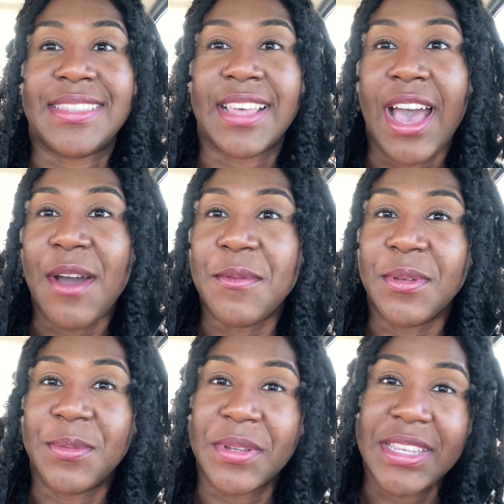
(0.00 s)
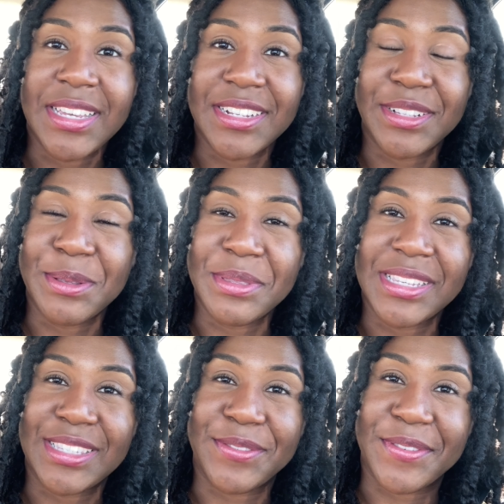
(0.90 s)
That will really conclude
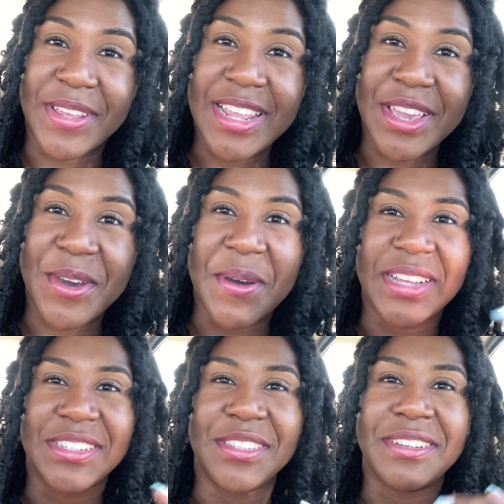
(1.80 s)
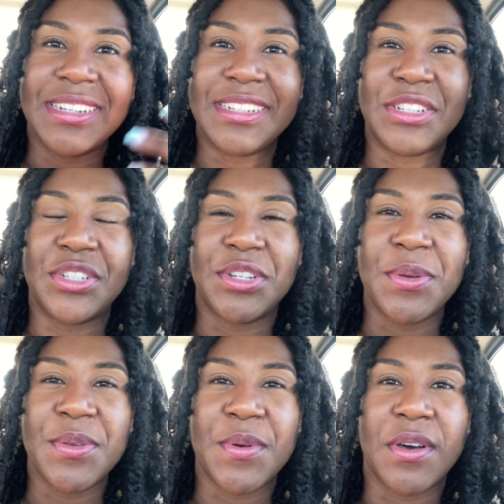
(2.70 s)
this video. I just wanted to
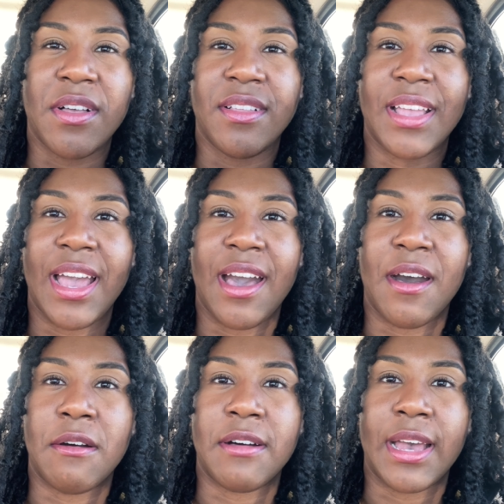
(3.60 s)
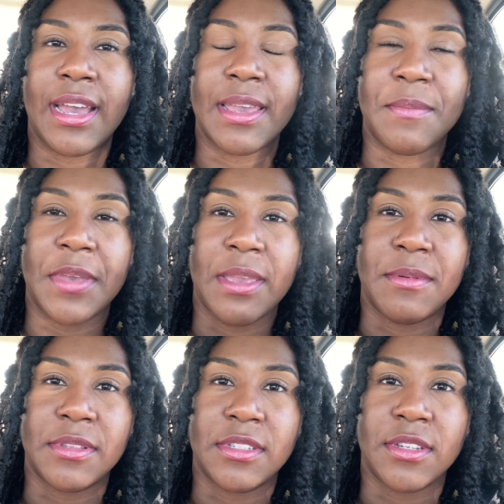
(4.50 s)
show you all how I'm
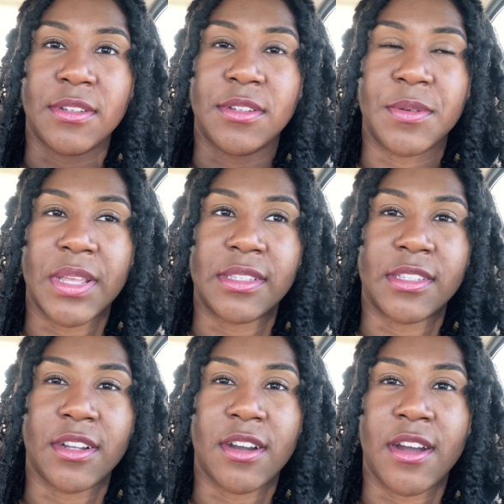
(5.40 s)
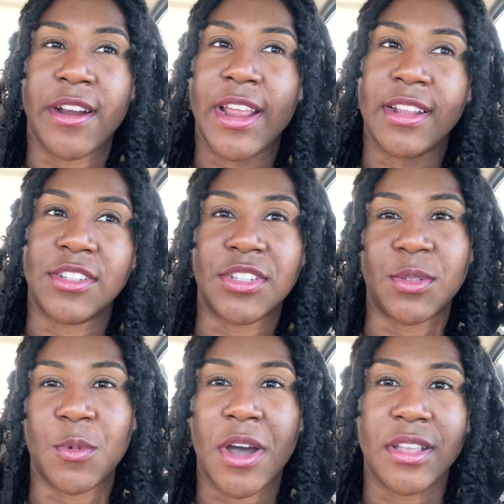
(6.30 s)
able to do Instacart and
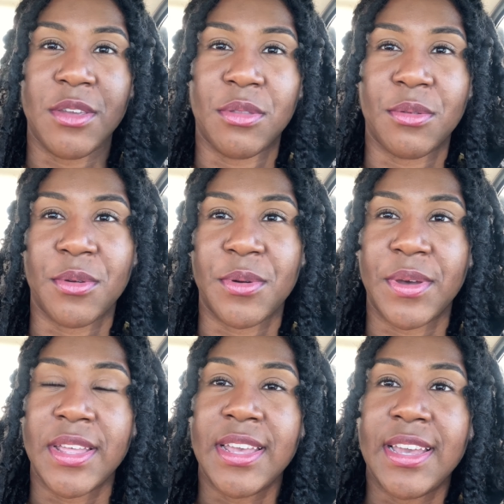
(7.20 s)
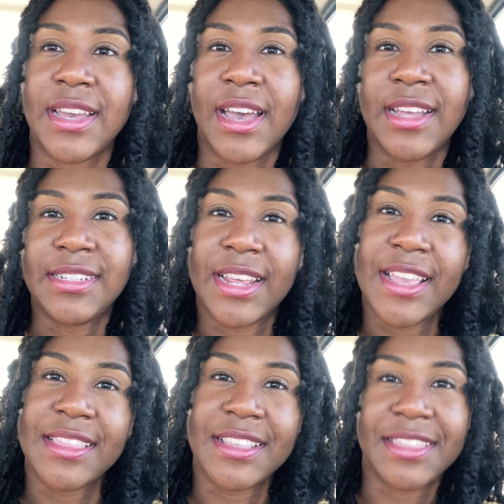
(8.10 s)
just walk you through a day
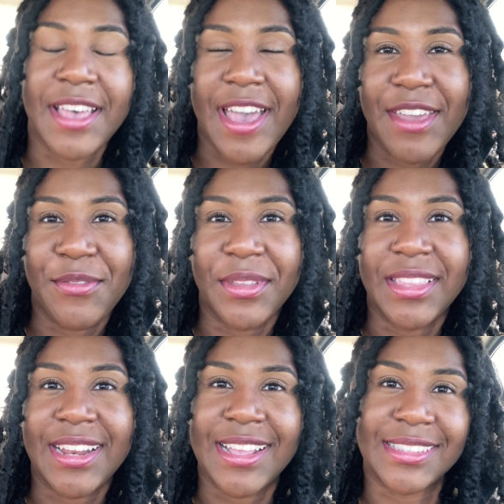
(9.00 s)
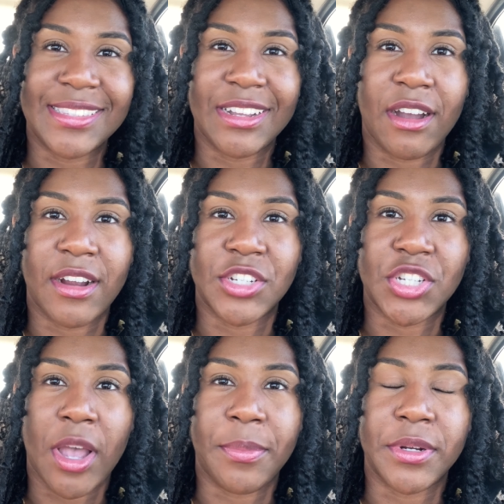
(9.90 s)
in the life with an Instacart
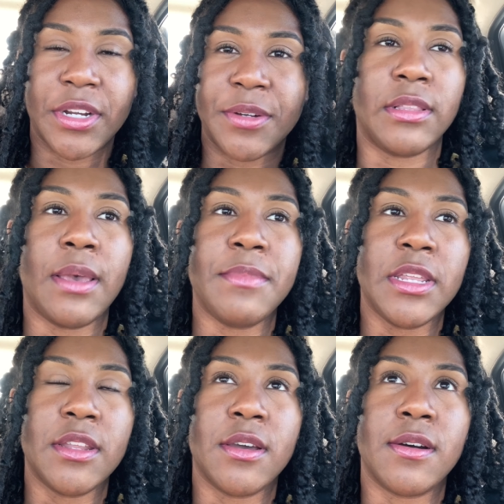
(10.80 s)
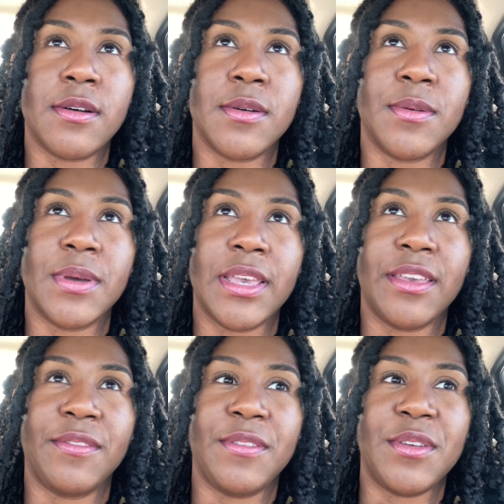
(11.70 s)
shopper. Let me know
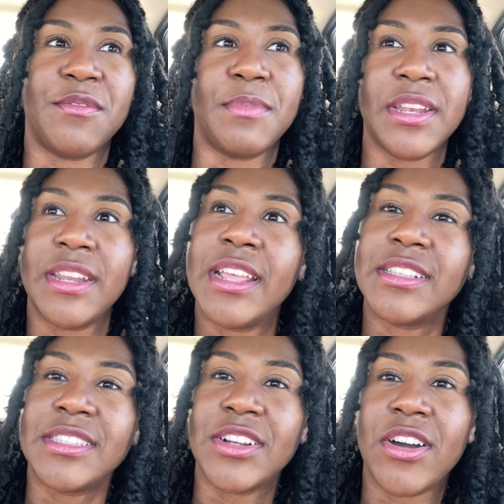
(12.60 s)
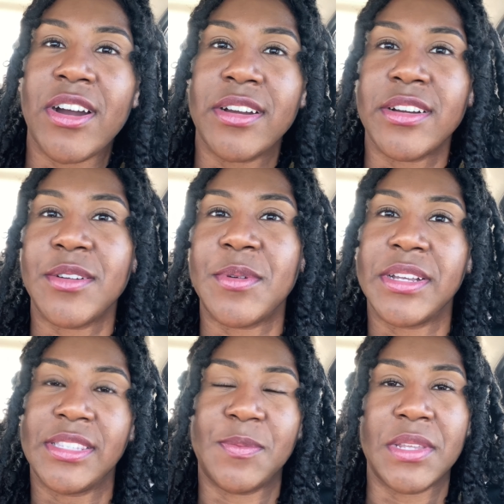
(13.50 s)
if you've been an Instacarter,
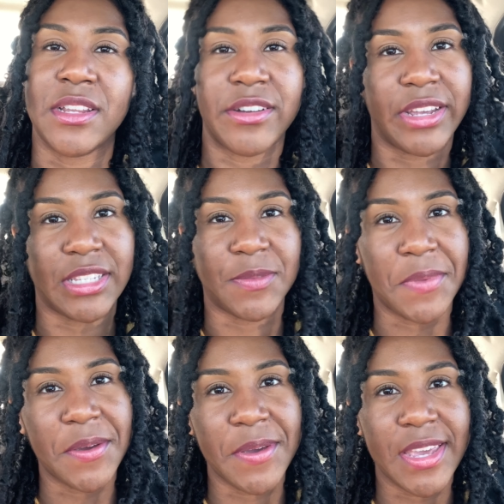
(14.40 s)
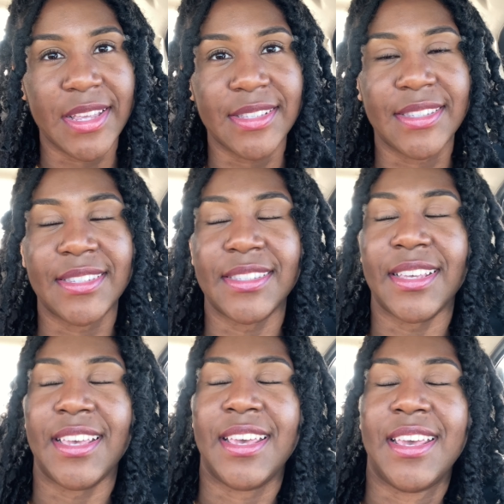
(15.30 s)
what's been your experience,
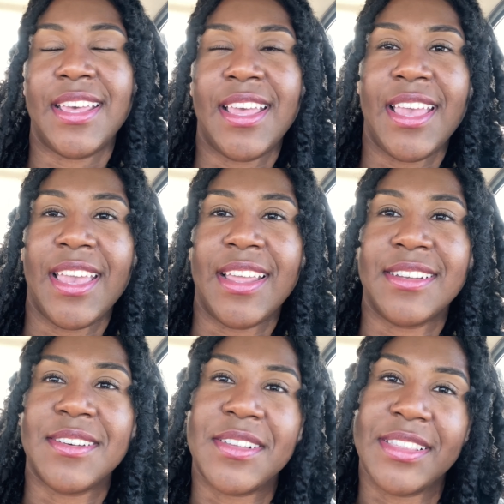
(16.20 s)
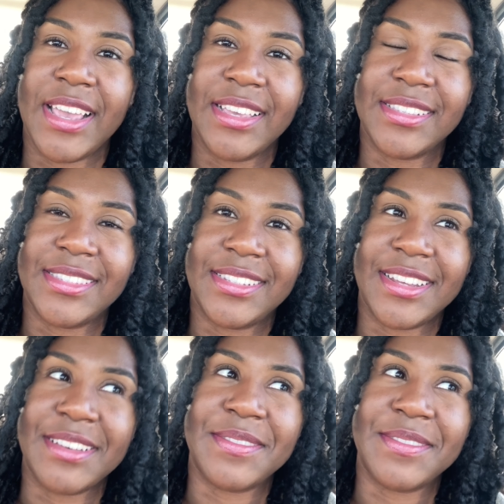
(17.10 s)
and all that good stuff.